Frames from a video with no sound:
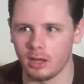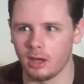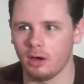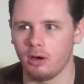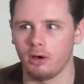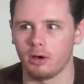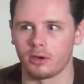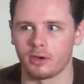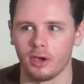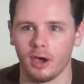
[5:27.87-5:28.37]

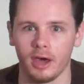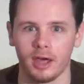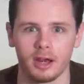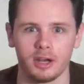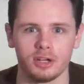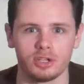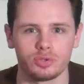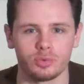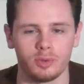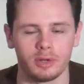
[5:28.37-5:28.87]
oh god,
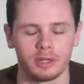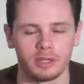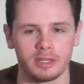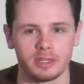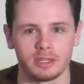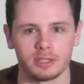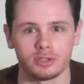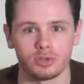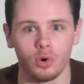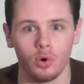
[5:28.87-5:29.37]
I just want to
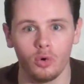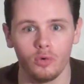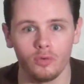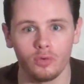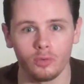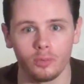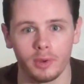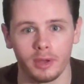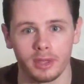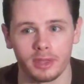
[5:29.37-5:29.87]
get this
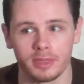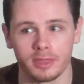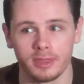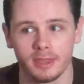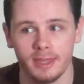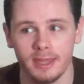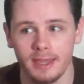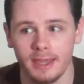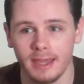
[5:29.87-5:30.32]
over with.